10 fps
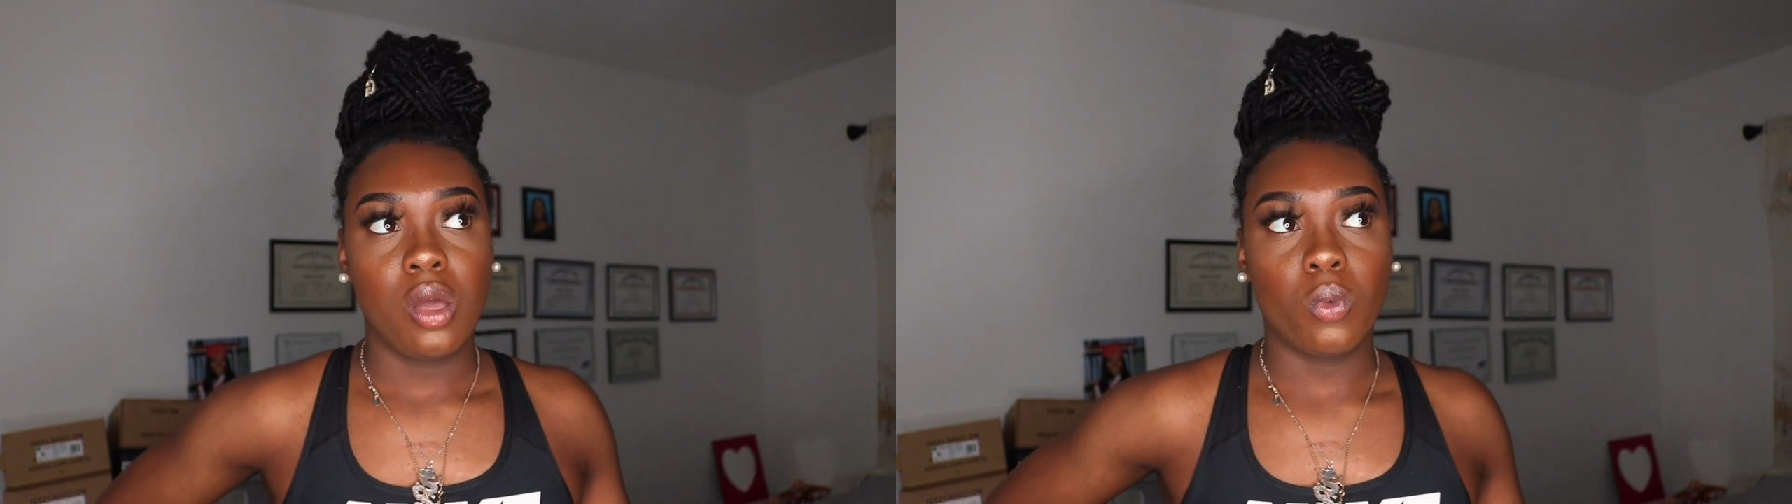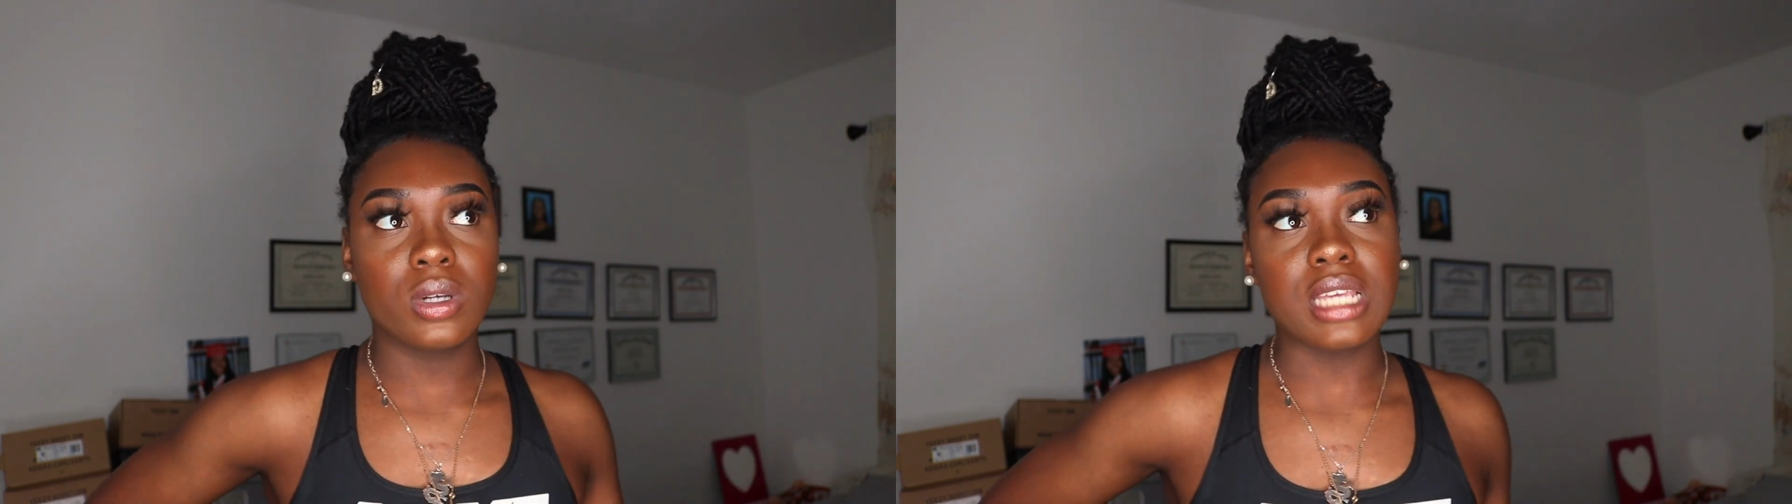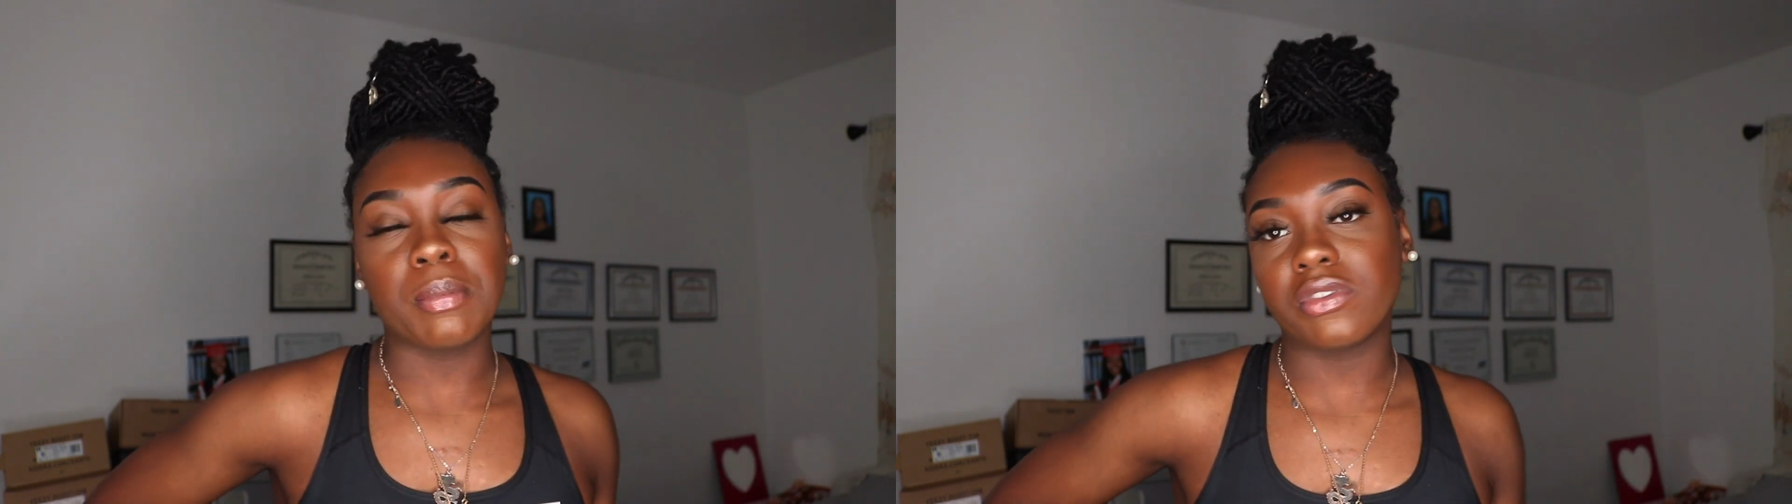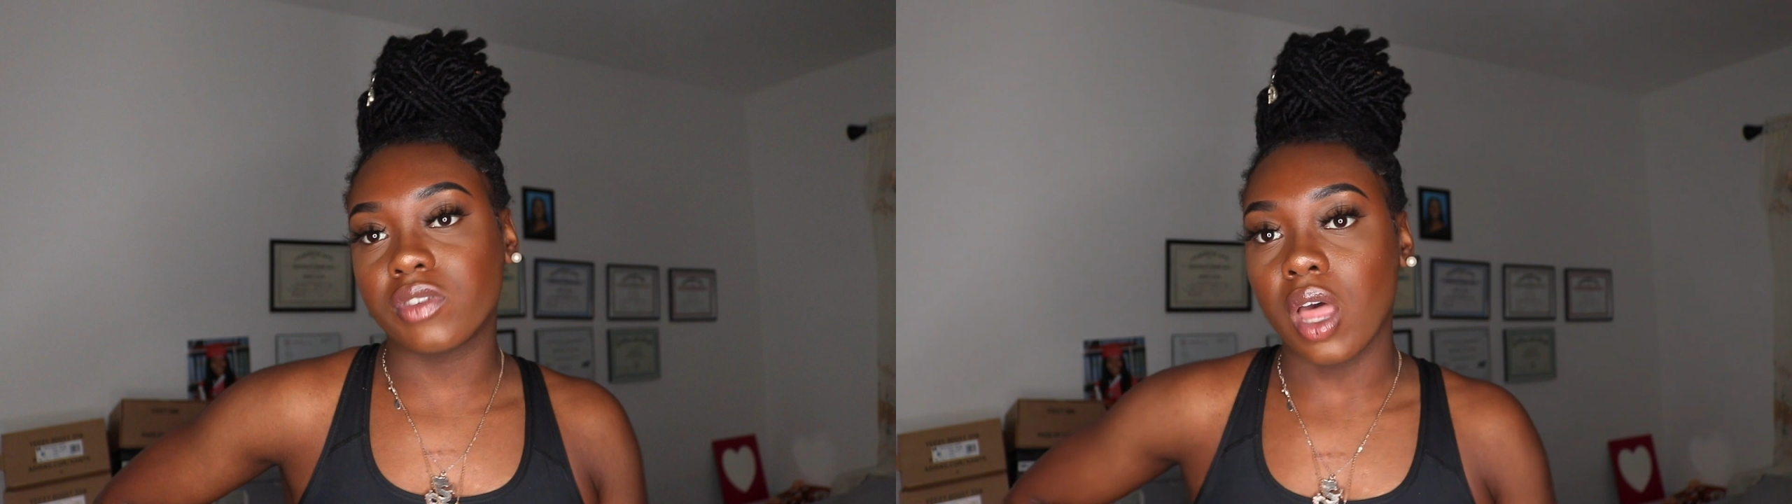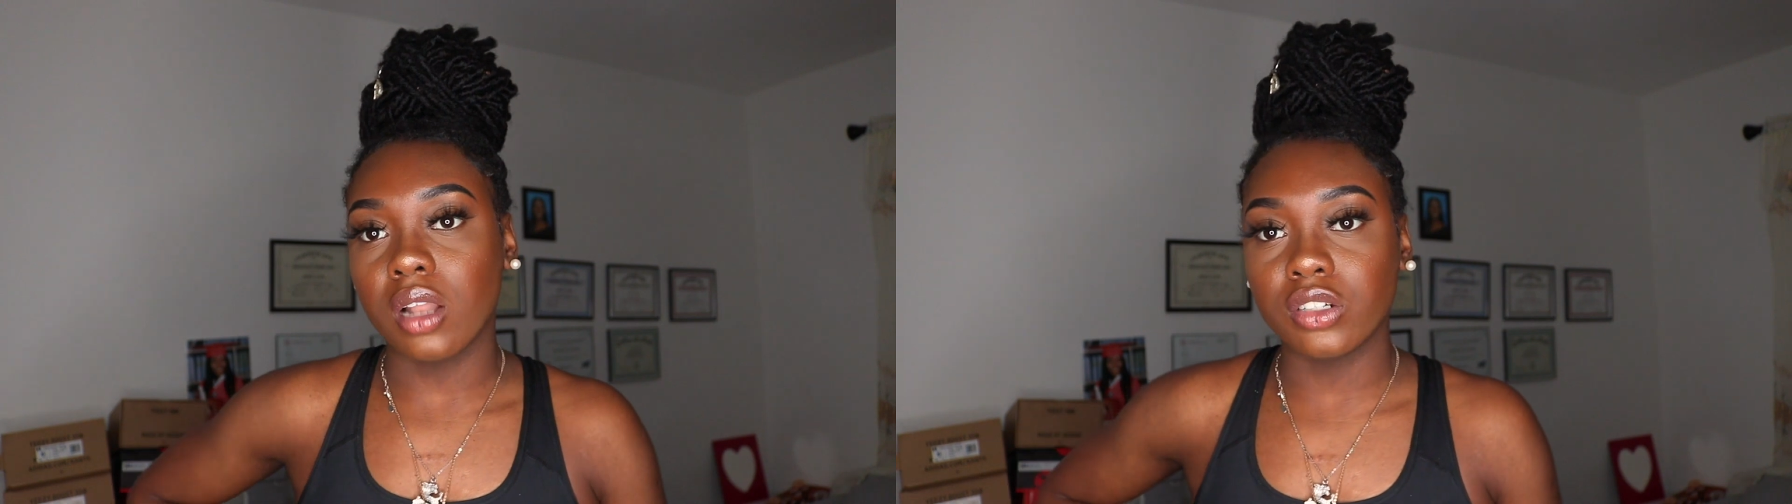What type of
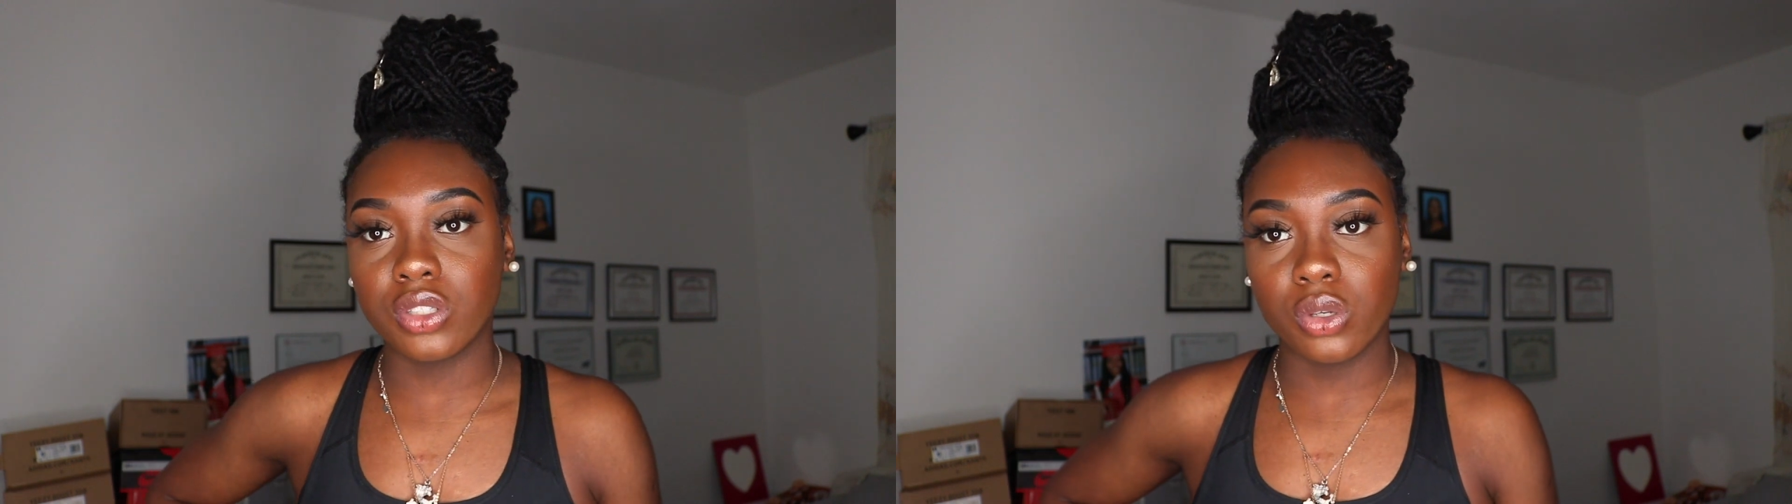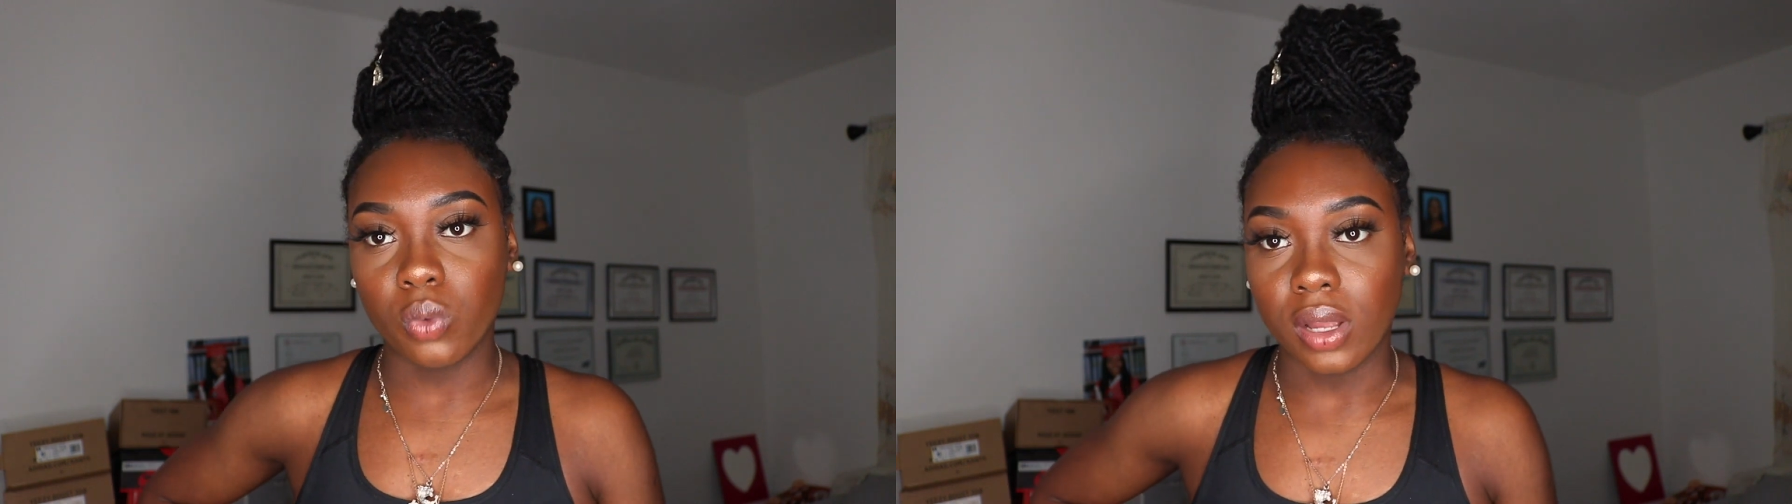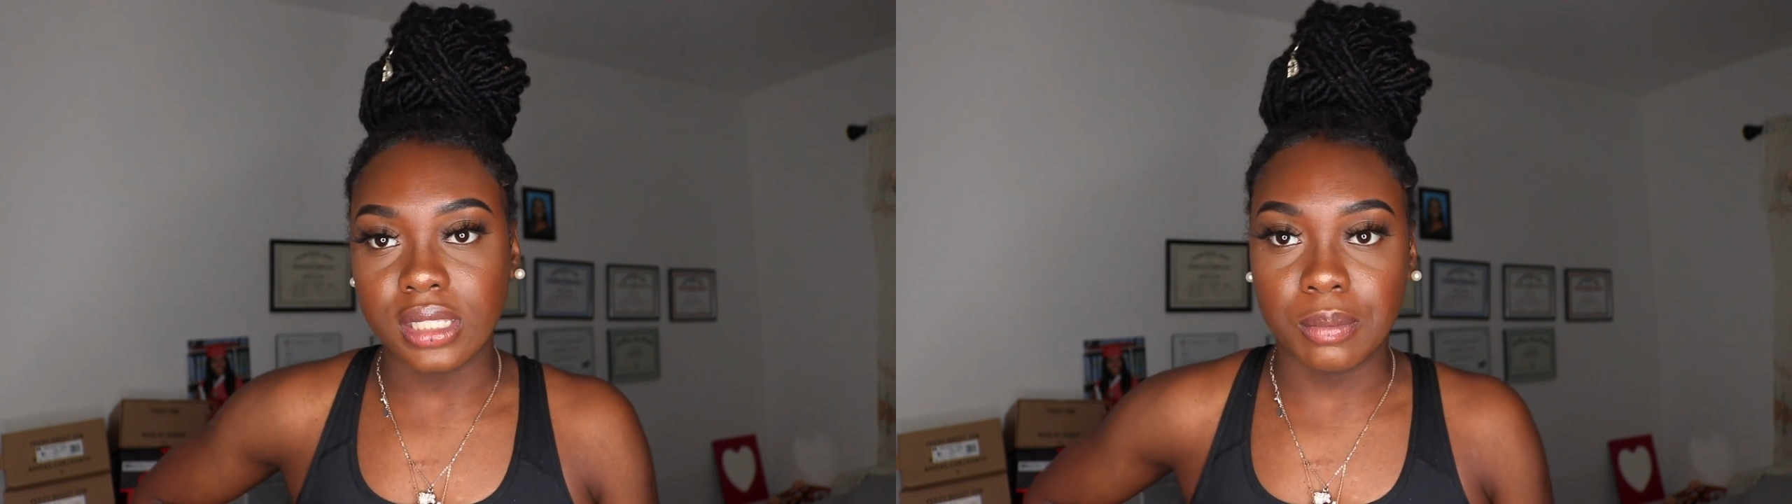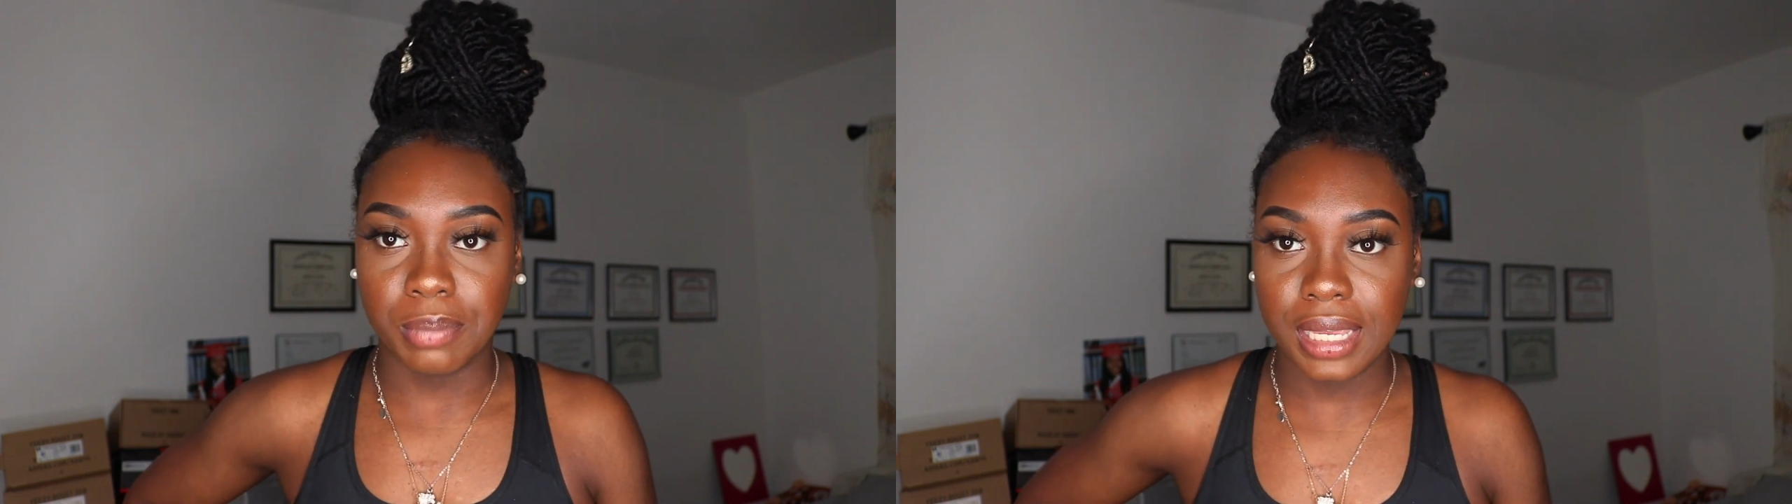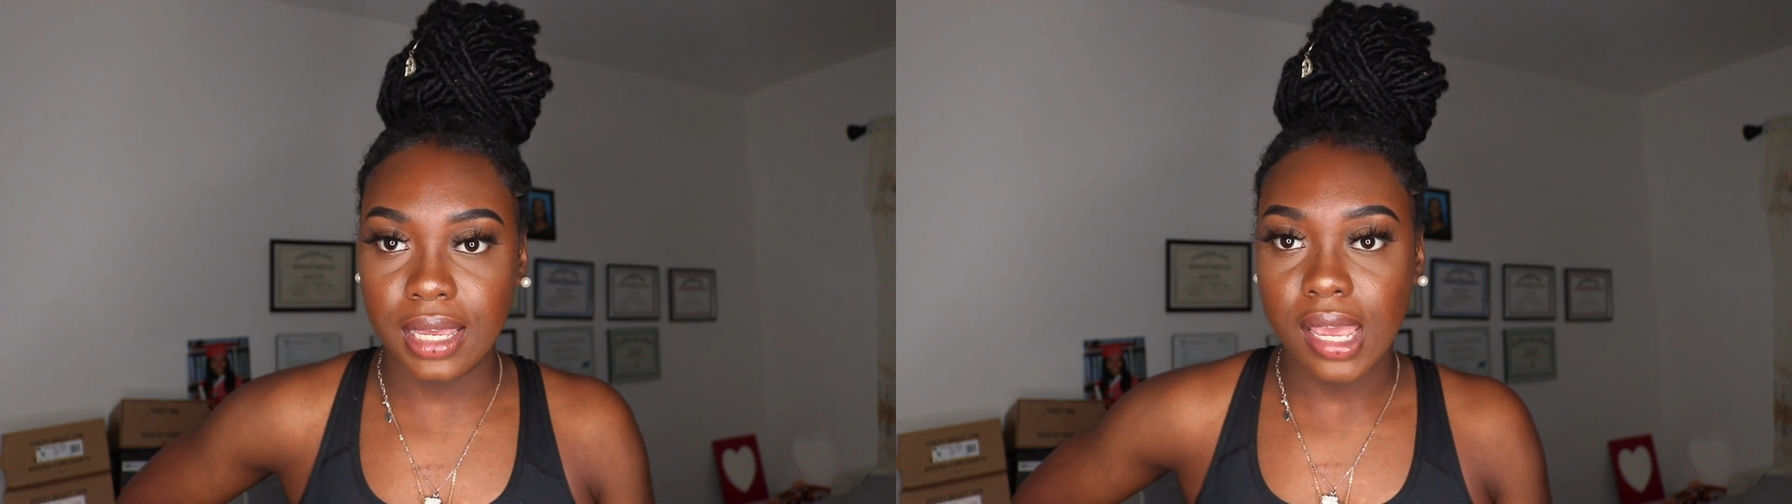scholar do you want to
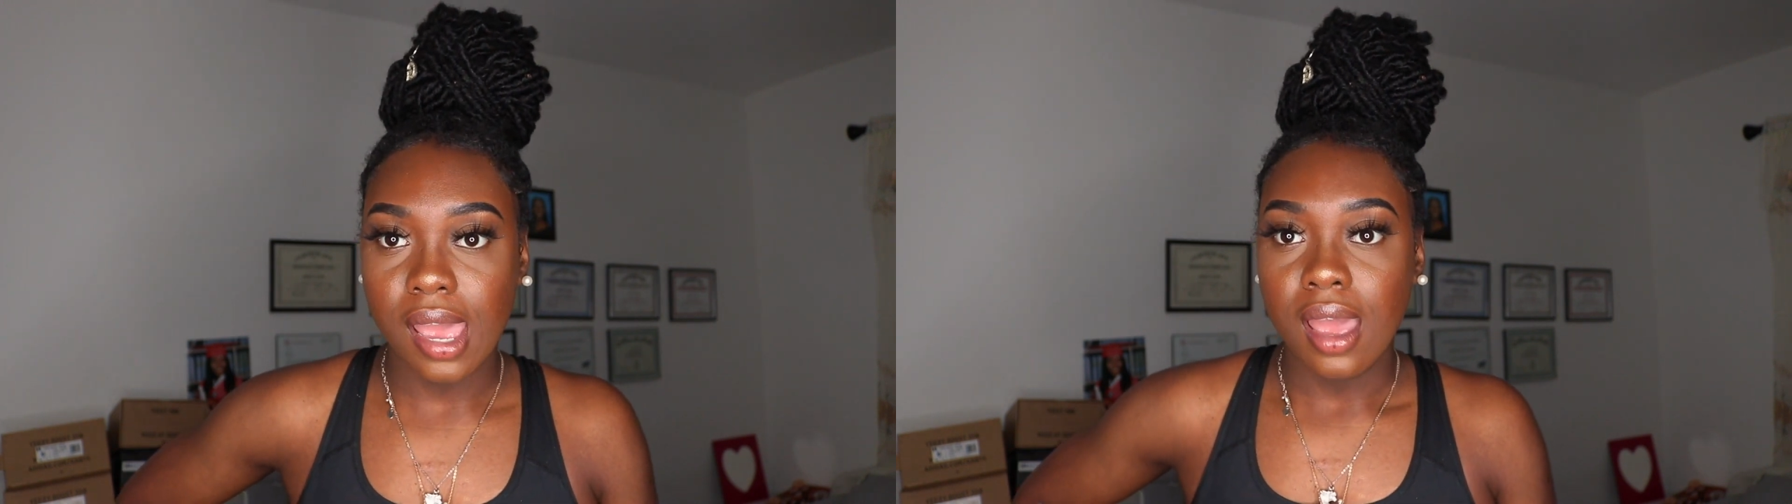be?